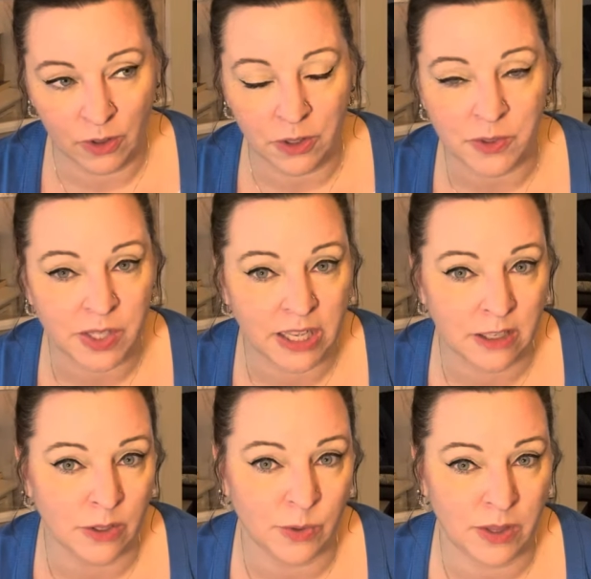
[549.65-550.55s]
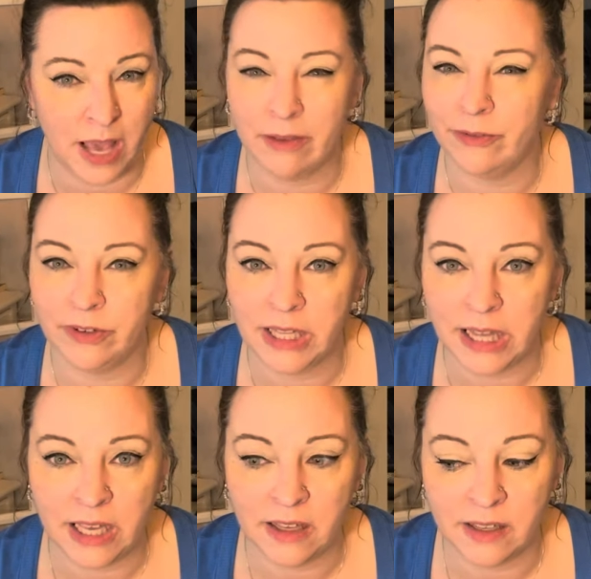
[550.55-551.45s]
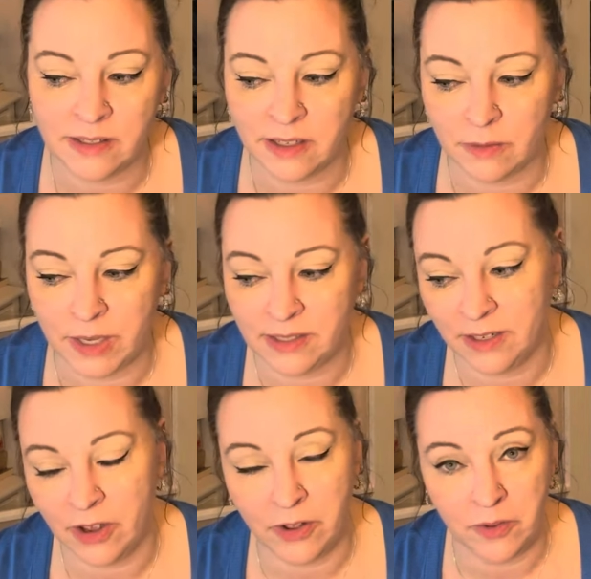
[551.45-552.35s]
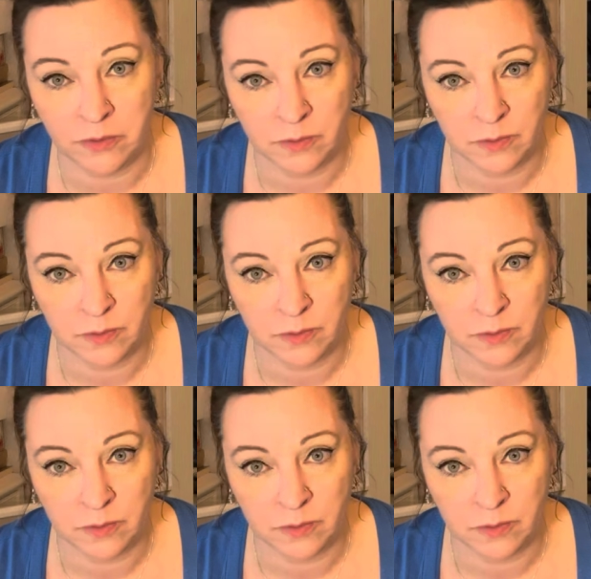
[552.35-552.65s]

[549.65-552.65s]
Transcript: clothesline goes with everything because it makes it all